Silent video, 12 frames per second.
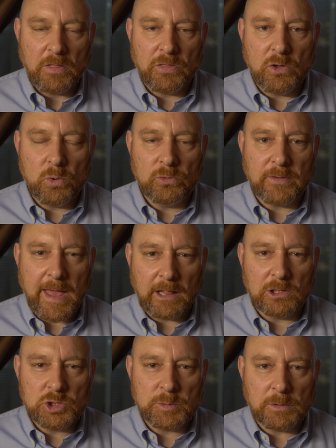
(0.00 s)
Those
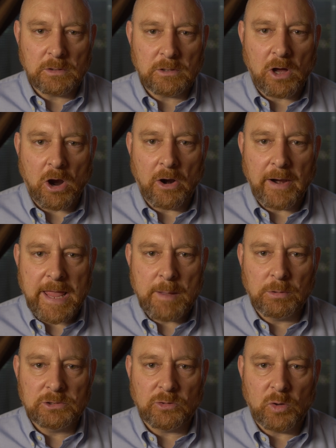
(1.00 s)
eligible are
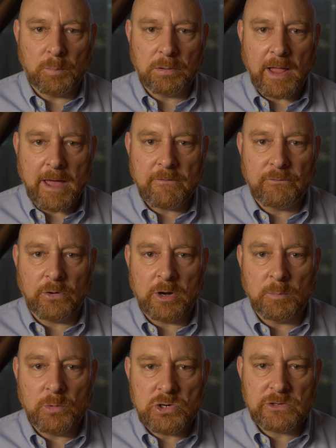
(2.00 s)
able to apply for an
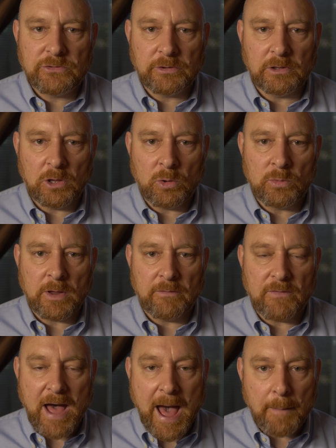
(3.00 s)
emergency loan
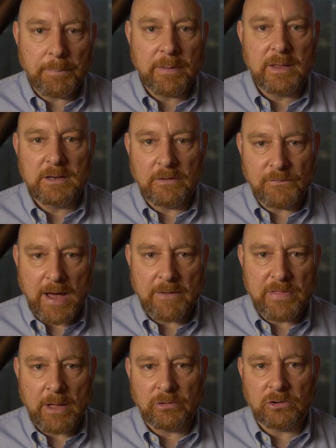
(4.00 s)
of up to
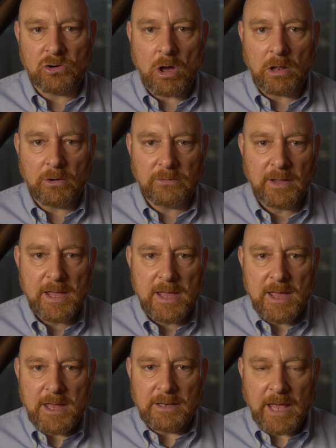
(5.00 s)
$5,000
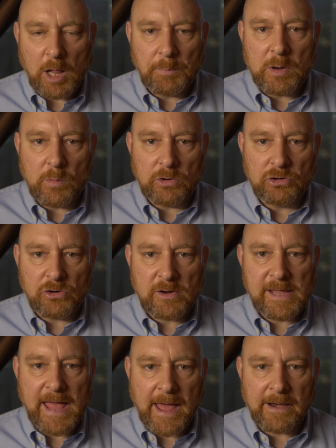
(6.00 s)
to help you return
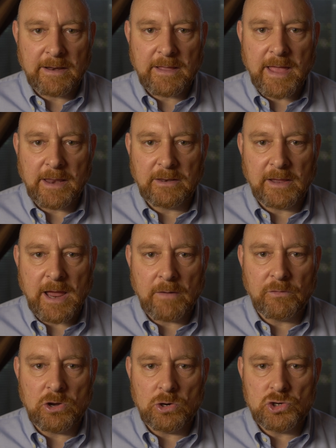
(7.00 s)
to Canada and to
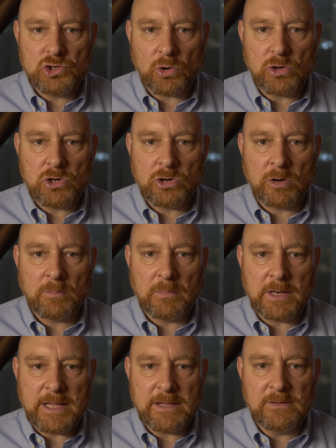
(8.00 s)
cover your short
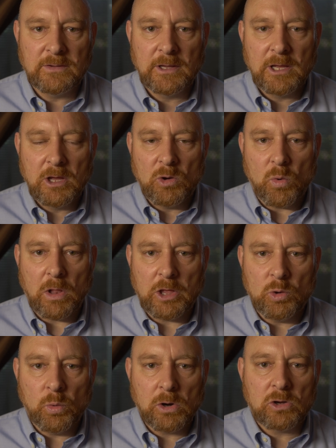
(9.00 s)
term needs while
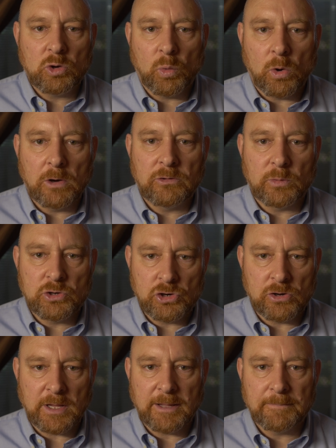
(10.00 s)
you work towards
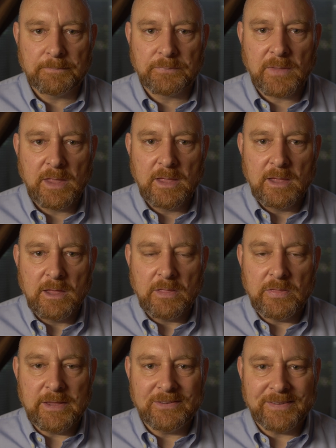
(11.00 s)
returning.
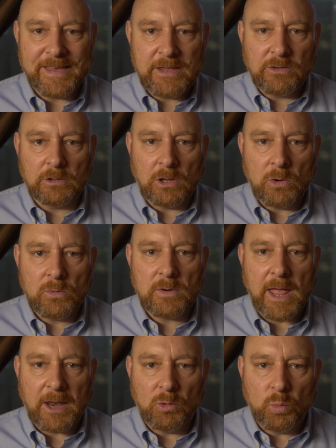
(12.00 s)
This is a loan
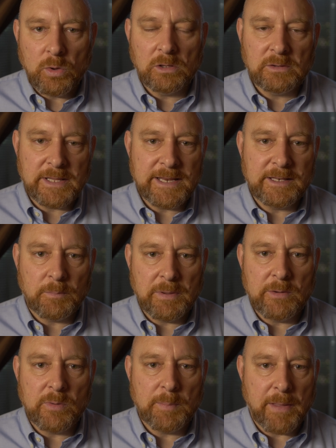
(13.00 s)
and will need to
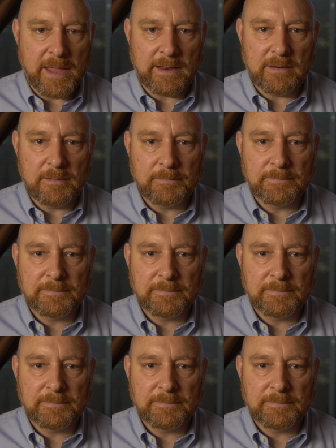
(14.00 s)
be repaid.